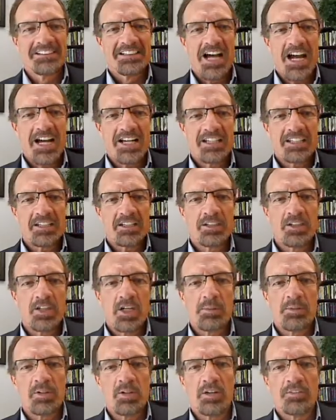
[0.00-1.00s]
Hiding
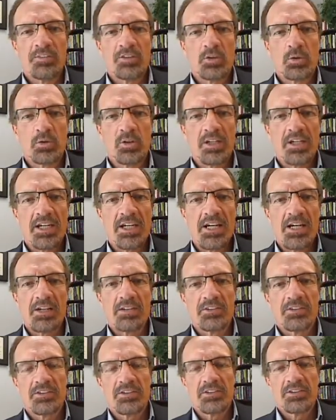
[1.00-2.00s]
income in offshore
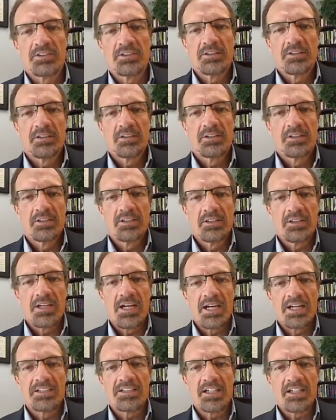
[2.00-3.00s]
accounts,
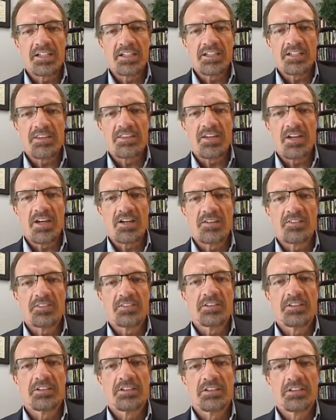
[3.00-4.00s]
identity
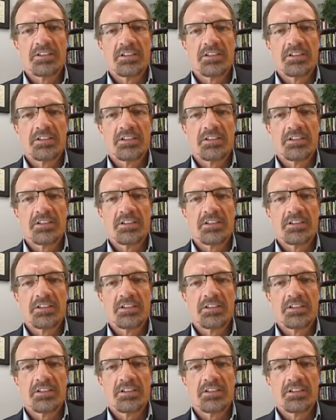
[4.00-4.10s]
theft,